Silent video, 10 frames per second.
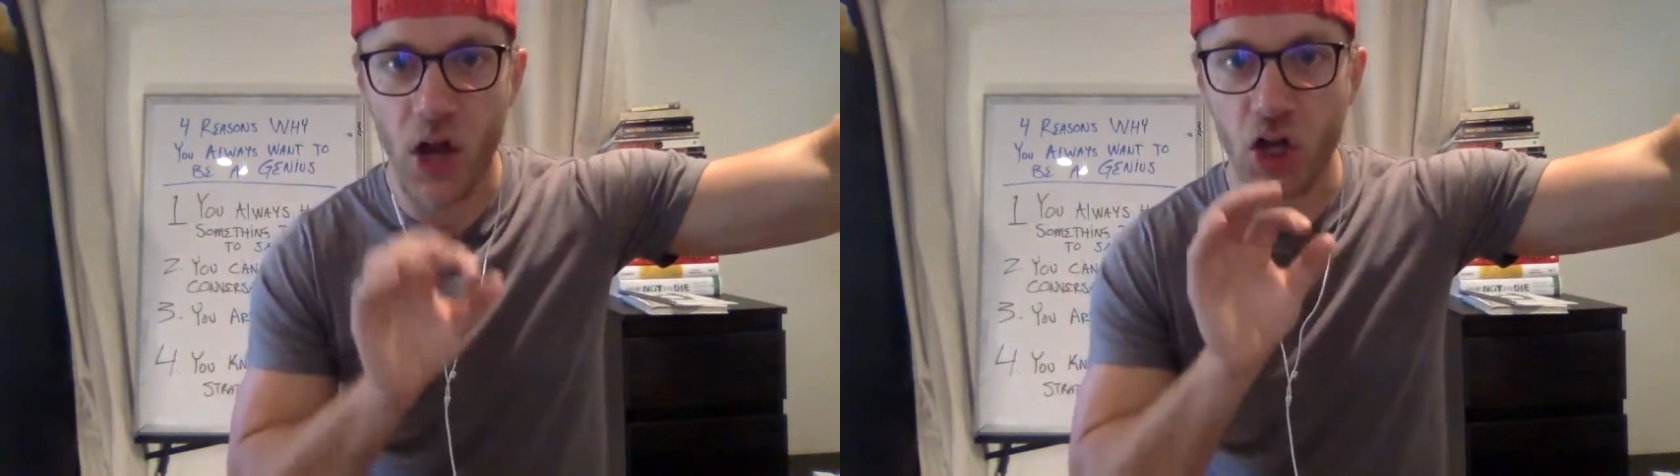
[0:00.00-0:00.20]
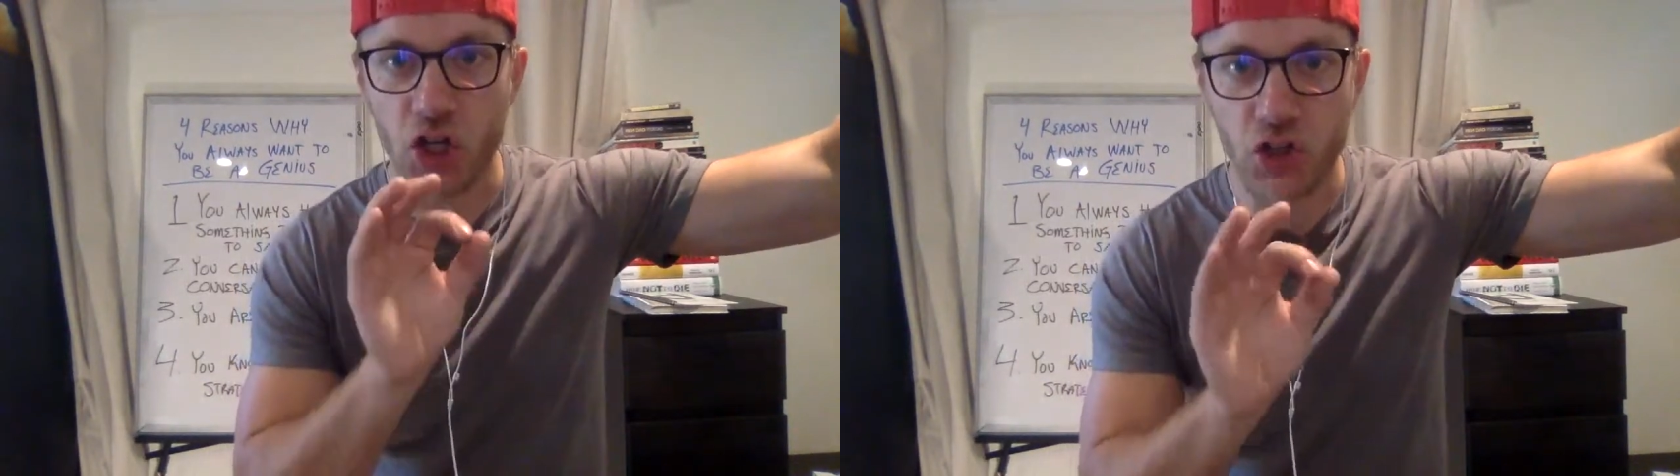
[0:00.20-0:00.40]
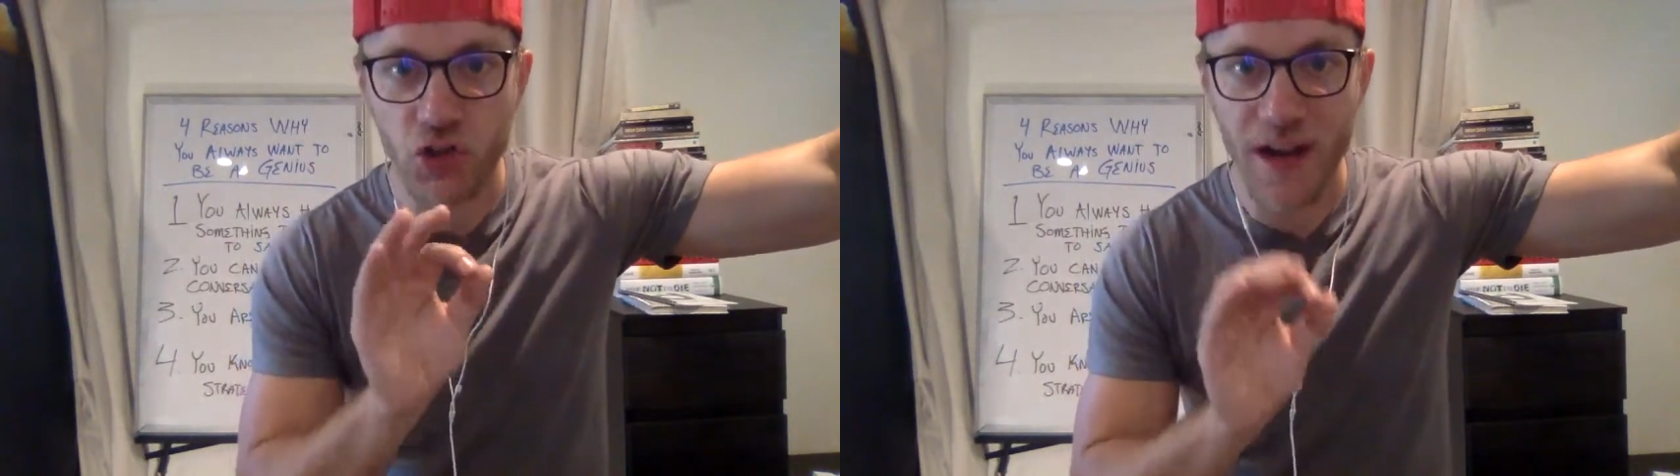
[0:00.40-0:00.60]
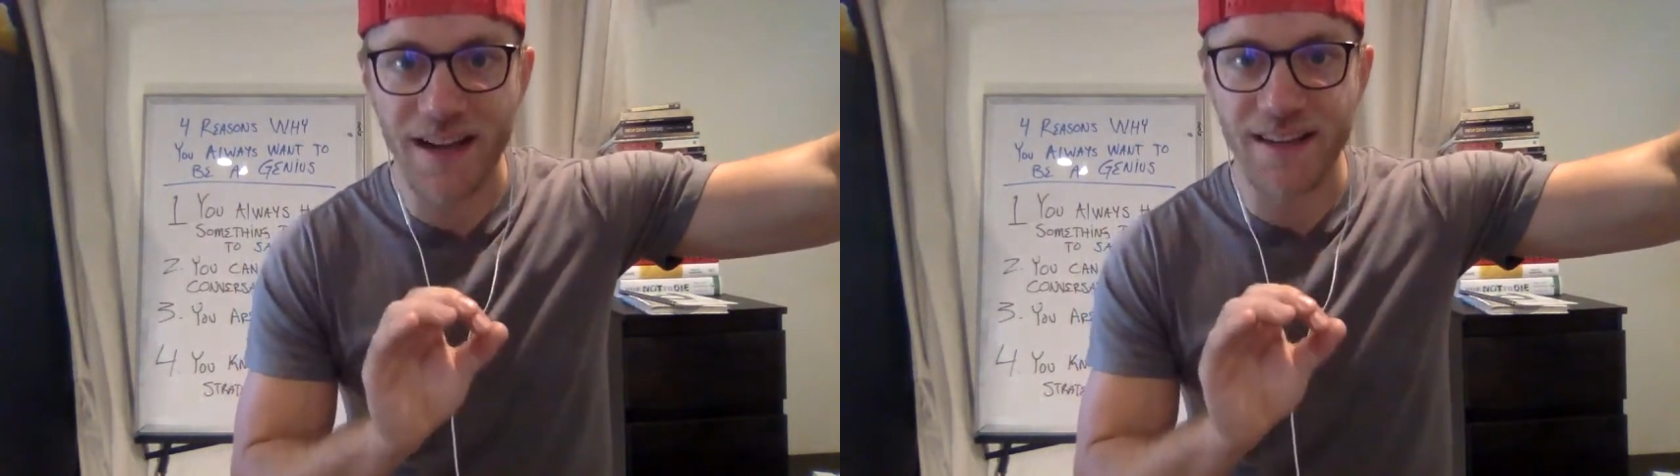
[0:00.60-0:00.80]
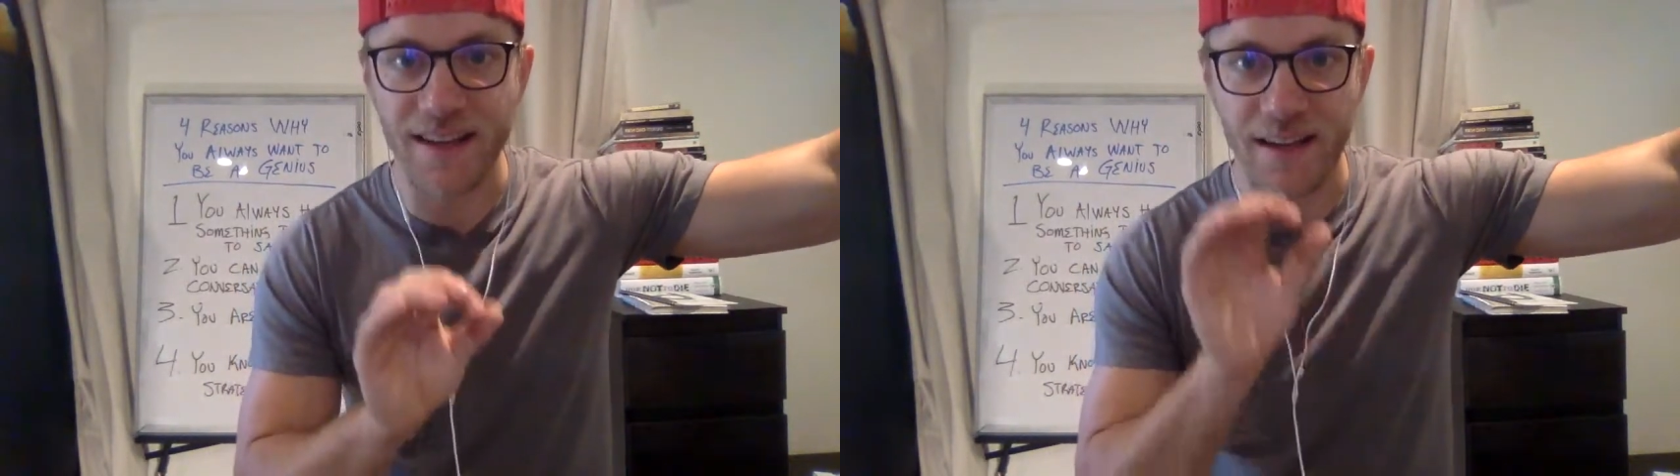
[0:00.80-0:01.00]

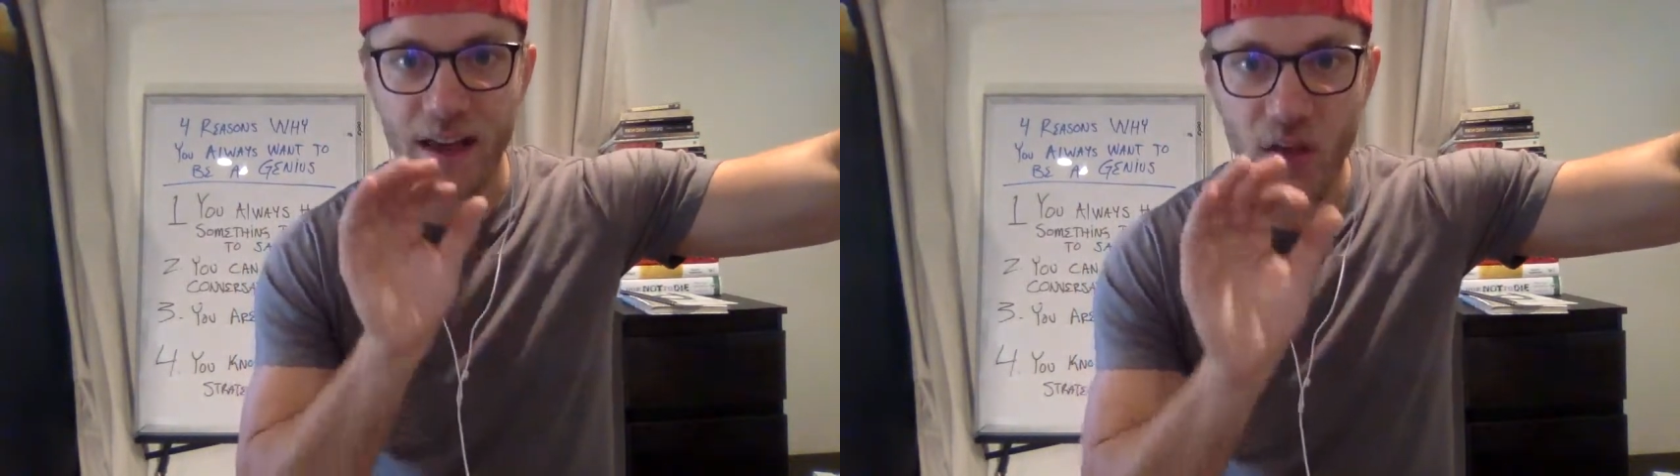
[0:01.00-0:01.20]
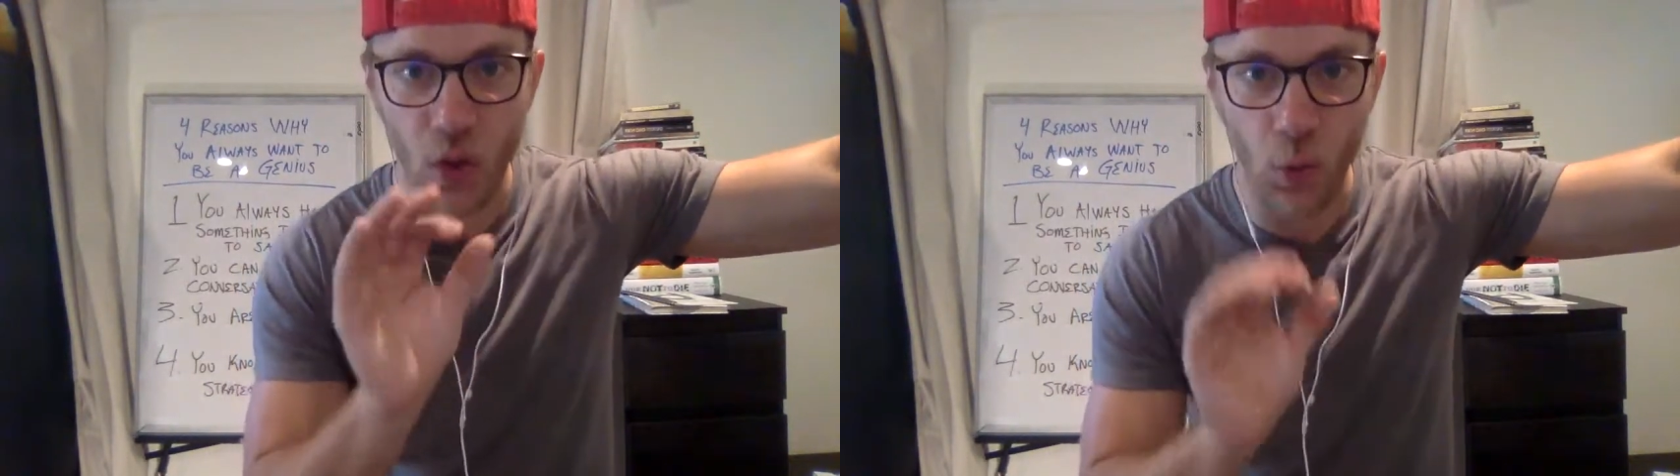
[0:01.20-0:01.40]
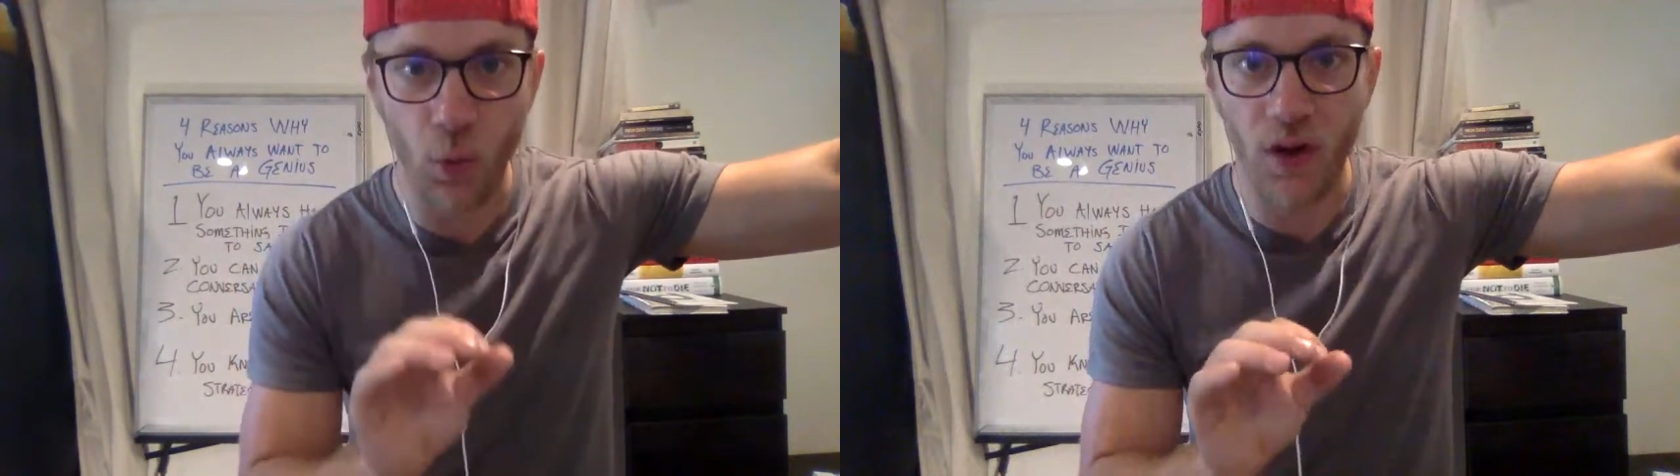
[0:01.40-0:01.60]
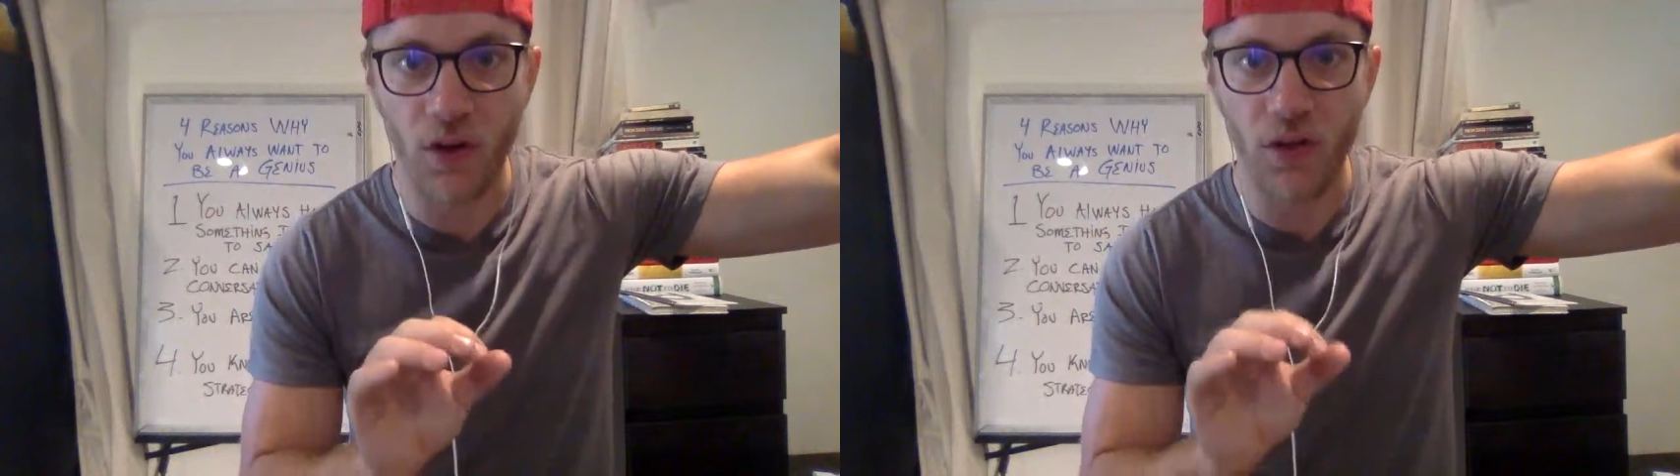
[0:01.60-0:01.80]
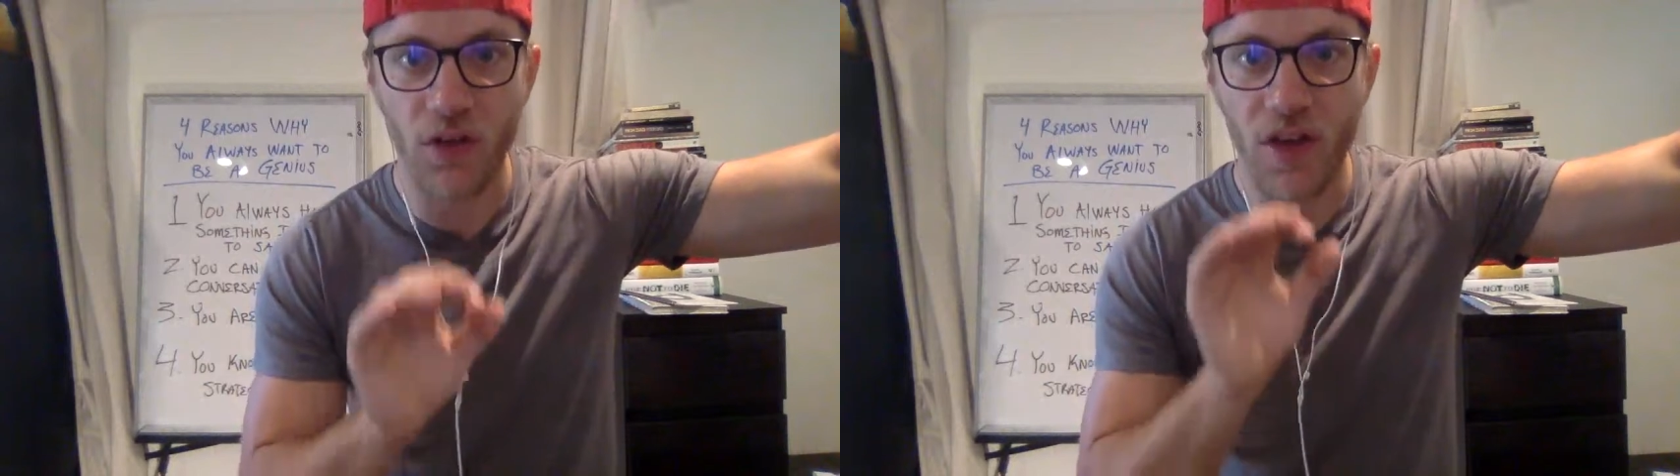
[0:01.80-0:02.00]
attracting the wealth